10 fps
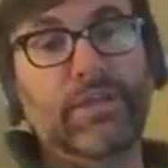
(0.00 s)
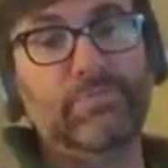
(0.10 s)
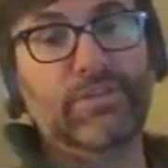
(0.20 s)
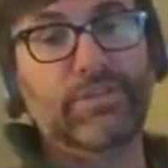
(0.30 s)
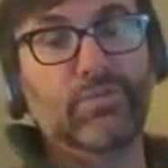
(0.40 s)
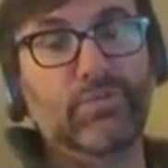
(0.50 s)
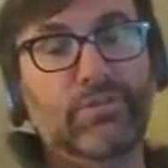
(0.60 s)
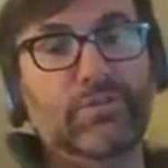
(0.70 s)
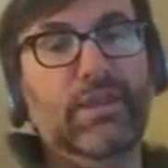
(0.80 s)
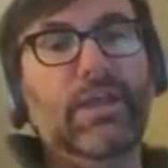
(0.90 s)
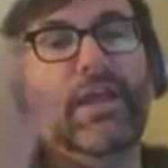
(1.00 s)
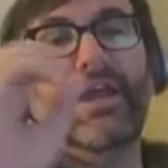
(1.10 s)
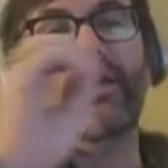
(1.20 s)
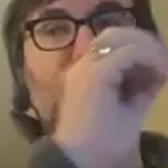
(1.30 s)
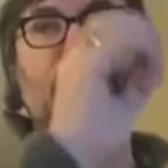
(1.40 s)
in the world, and
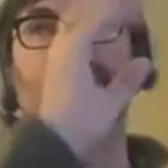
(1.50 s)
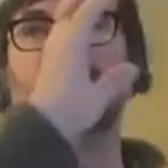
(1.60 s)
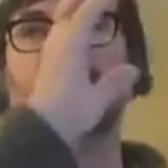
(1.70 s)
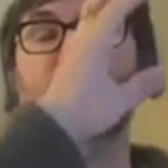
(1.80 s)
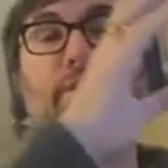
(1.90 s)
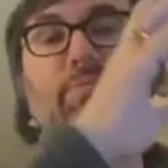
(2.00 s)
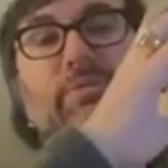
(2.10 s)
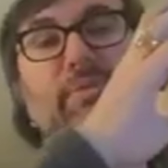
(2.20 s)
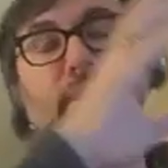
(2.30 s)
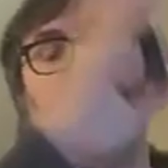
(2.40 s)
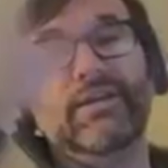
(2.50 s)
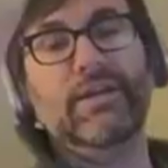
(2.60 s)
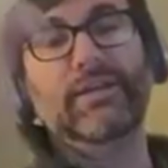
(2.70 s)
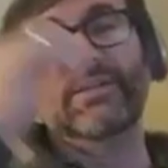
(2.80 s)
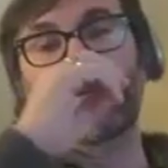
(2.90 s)
there's some things that we
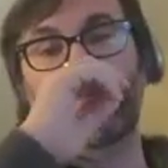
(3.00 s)
recognize